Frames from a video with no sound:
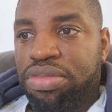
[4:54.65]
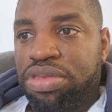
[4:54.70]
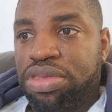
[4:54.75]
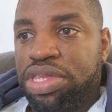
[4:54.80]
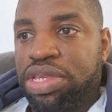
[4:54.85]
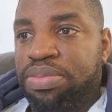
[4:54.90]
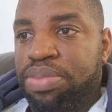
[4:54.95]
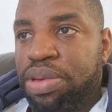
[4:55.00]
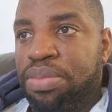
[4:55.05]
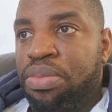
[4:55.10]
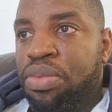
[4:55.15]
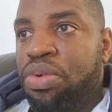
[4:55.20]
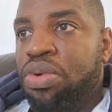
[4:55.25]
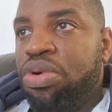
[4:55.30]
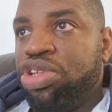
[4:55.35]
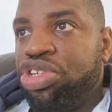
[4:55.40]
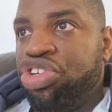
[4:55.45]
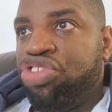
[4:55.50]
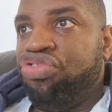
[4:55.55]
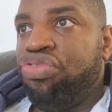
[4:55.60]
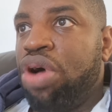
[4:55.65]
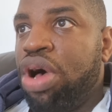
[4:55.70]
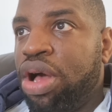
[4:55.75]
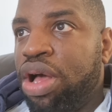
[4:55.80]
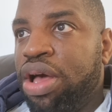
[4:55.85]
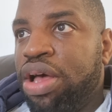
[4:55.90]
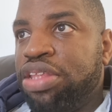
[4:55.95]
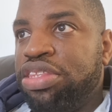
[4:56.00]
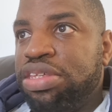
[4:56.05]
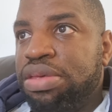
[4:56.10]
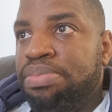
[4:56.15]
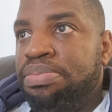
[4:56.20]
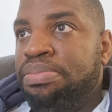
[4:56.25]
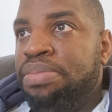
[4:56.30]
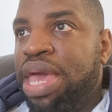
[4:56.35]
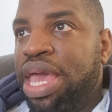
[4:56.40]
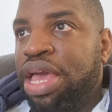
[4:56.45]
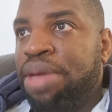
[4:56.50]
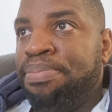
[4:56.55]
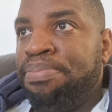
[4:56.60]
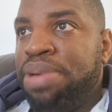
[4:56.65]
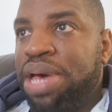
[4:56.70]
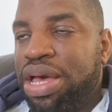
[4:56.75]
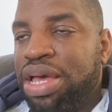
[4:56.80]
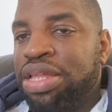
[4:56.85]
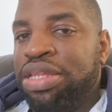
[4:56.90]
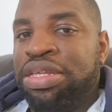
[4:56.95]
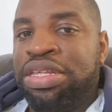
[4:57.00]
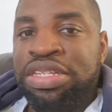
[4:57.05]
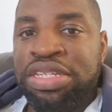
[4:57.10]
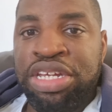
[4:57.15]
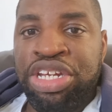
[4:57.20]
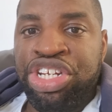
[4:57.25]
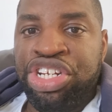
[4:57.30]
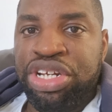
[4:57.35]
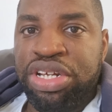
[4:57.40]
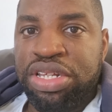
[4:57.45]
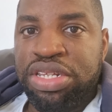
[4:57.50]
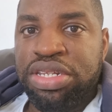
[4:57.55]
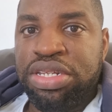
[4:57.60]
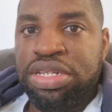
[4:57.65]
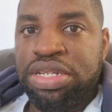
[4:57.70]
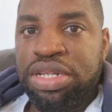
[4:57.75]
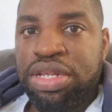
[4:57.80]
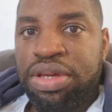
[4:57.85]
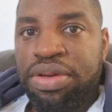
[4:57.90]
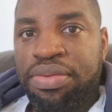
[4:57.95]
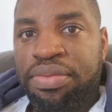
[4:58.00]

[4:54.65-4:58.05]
to be more stronger, to make better decisions,